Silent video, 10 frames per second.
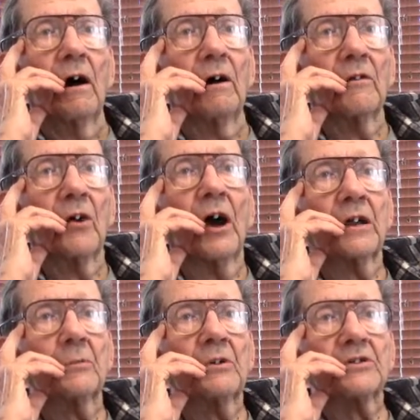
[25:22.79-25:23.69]
there had
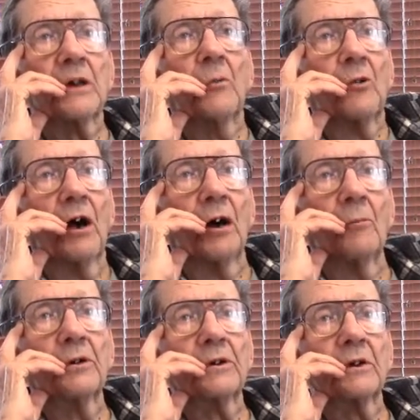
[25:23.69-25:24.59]
to be some around
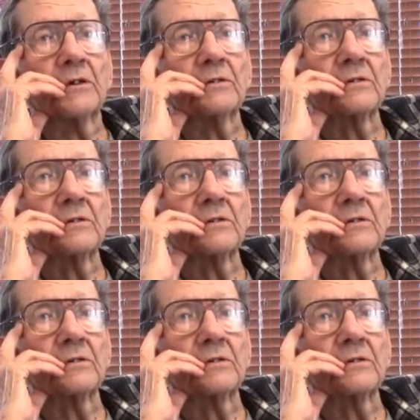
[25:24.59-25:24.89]
because,